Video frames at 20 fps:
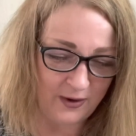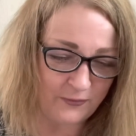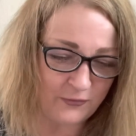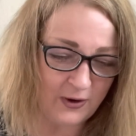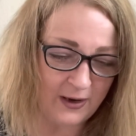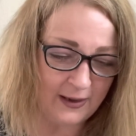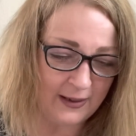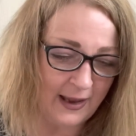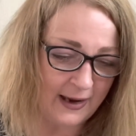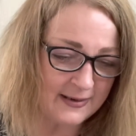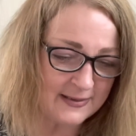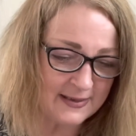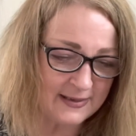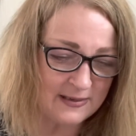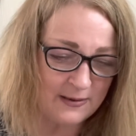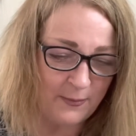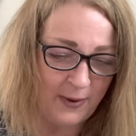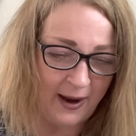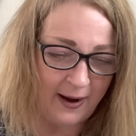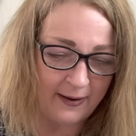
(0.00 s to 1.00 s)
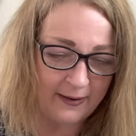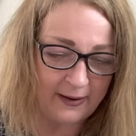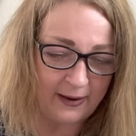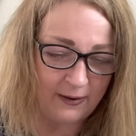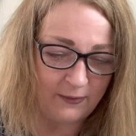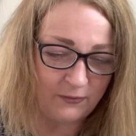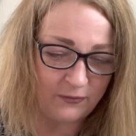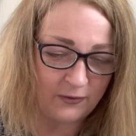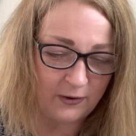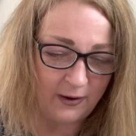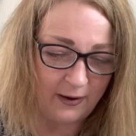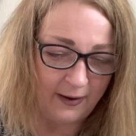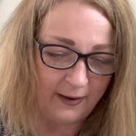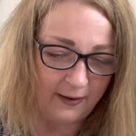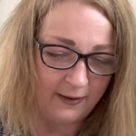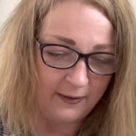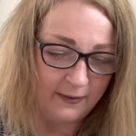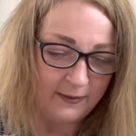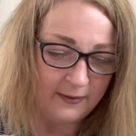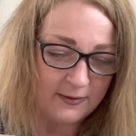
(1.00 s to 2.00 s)
They've realised there's a market for
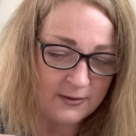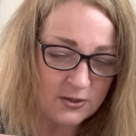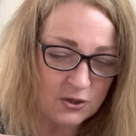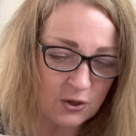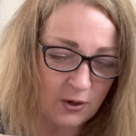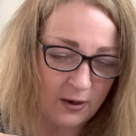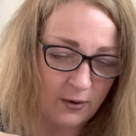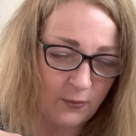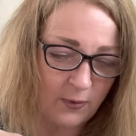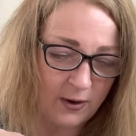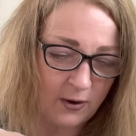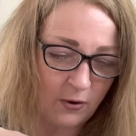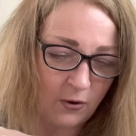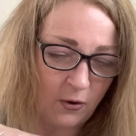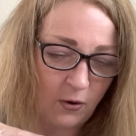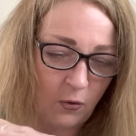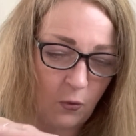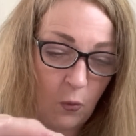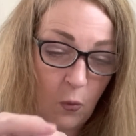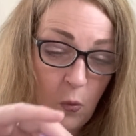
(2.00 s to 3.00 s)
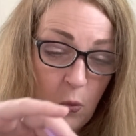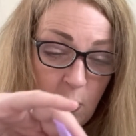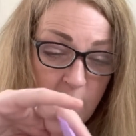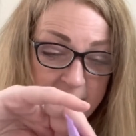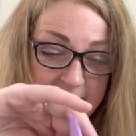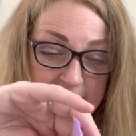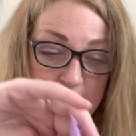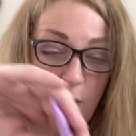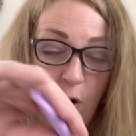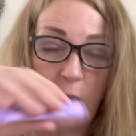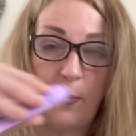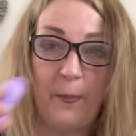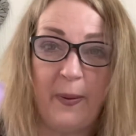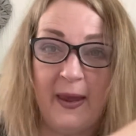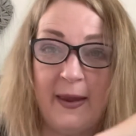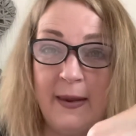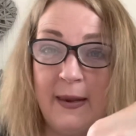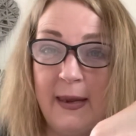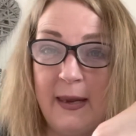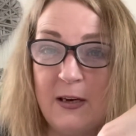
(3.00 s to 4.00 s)
it. So here we go. Oh, it's got a
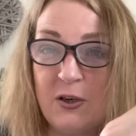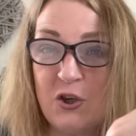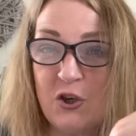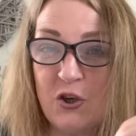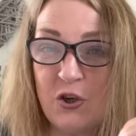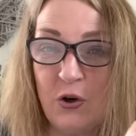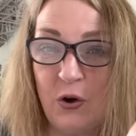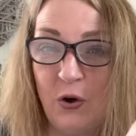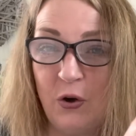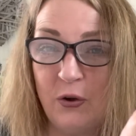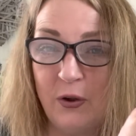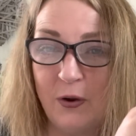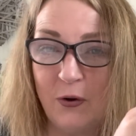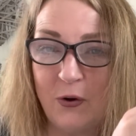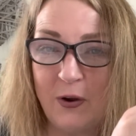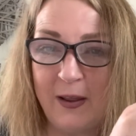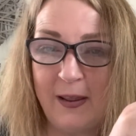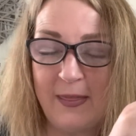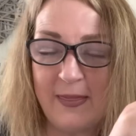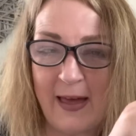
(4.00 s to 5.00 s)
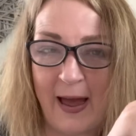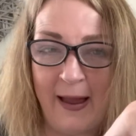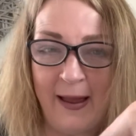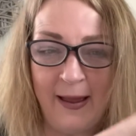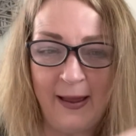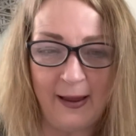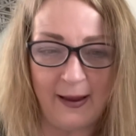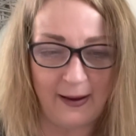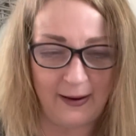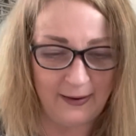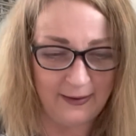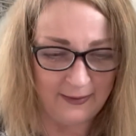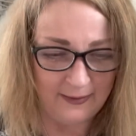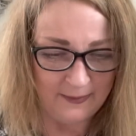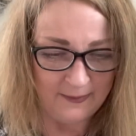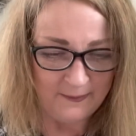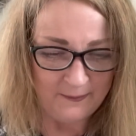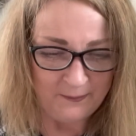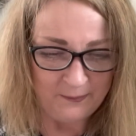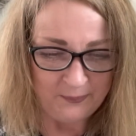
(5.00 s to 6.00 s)
pinkish tone. Look at that.
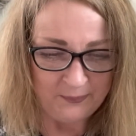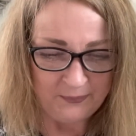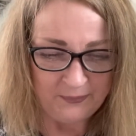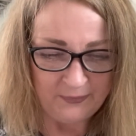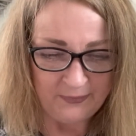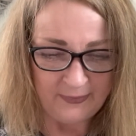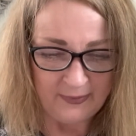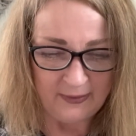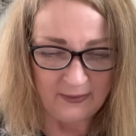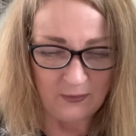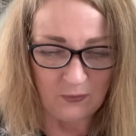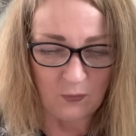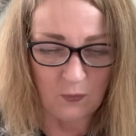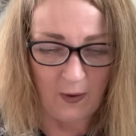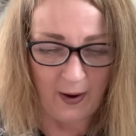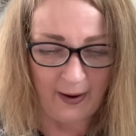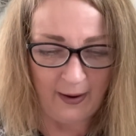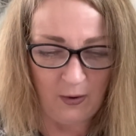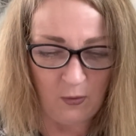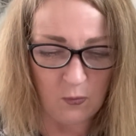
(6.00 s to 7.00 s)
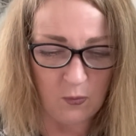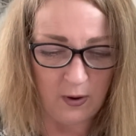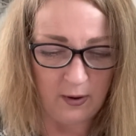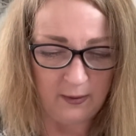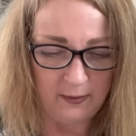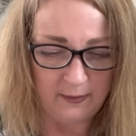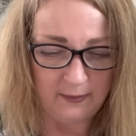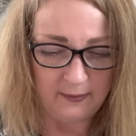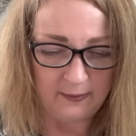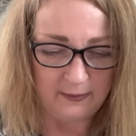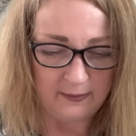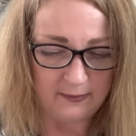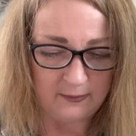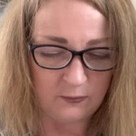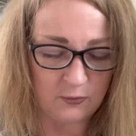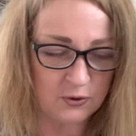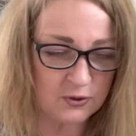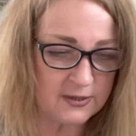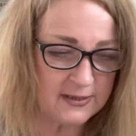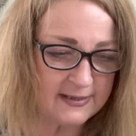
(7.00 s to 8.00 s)
Wow.
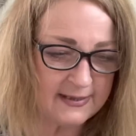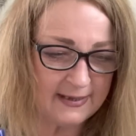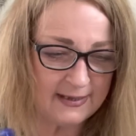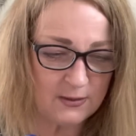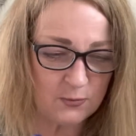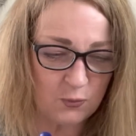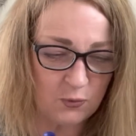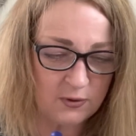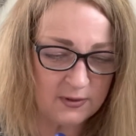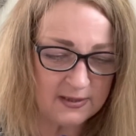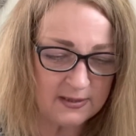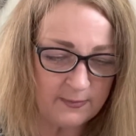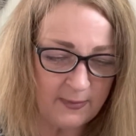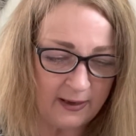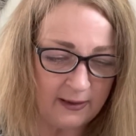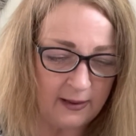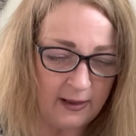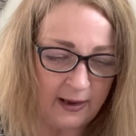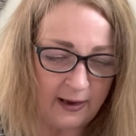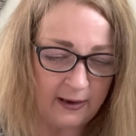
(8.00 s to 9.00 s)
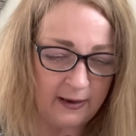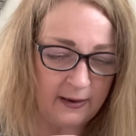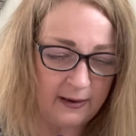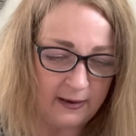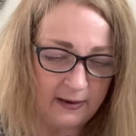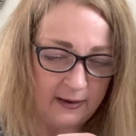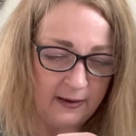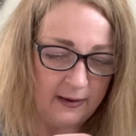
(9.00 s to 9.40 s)
What does this one smell like?